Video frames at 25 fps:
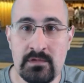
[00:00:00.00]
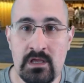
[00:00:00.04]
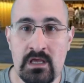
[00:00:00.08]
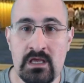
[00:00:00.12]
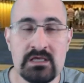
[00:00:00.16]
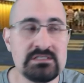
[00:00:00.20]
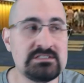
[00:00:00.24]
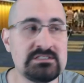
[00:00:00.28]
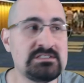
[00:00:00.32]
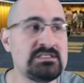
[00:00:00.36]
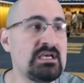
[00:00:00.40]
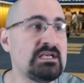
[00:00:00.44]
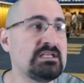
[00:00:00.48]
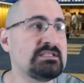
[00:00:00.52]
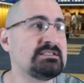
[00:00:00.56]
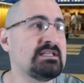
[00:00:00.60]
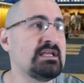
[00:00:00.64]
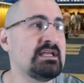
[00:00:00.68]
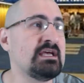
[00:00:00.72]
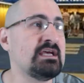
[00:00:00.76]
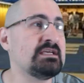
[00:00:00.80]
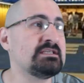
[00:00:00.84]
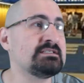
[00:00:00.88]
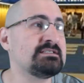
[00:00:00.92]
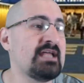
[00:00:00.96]
6
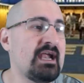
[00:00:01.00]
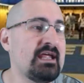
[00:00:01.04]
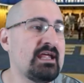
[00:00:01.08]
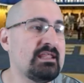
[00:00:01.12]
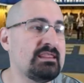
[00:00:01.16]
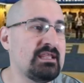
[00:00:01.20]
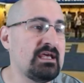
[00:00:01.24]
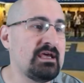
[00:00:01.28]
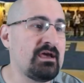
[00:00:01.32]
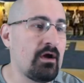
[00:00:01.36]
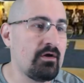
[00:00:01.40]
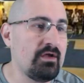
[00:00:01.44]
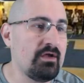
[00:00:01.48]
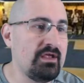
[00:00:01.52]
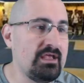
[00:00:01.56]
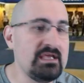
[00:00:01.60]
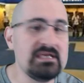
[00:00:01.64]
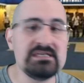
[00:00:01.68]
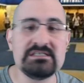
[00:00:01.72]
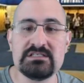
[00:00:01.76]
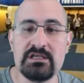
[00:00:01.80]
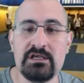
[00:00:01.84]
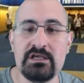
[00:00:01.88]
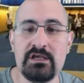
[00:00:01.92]
things that I think are easily